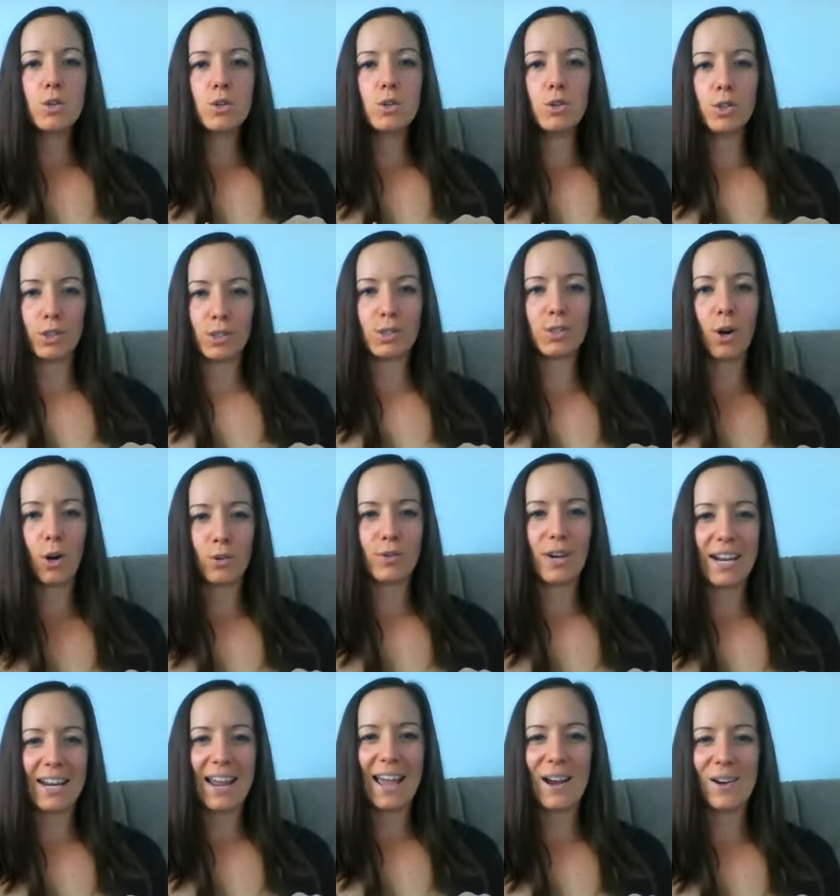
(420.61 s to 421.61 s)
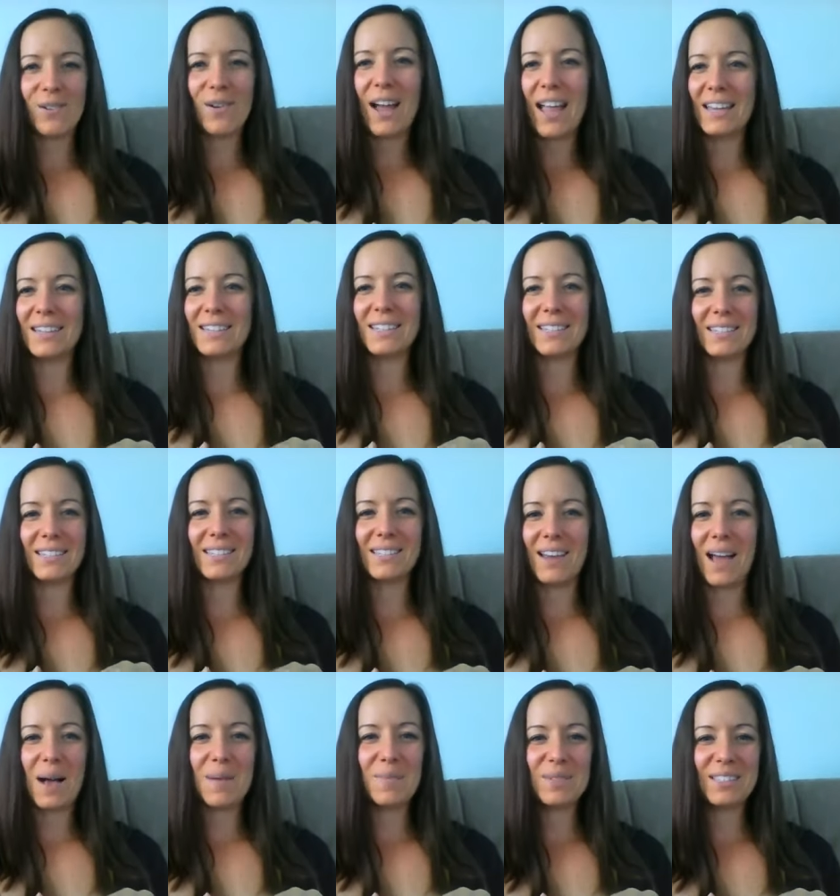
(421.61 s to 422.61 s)
to start right now and to
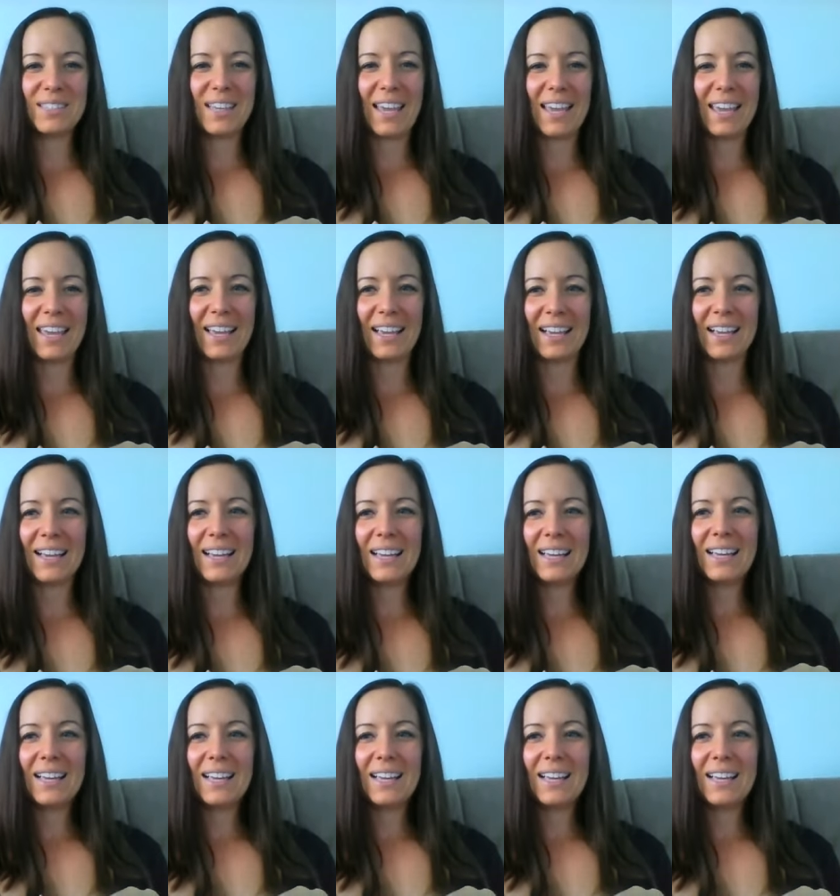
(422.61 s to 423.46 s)
stop saying,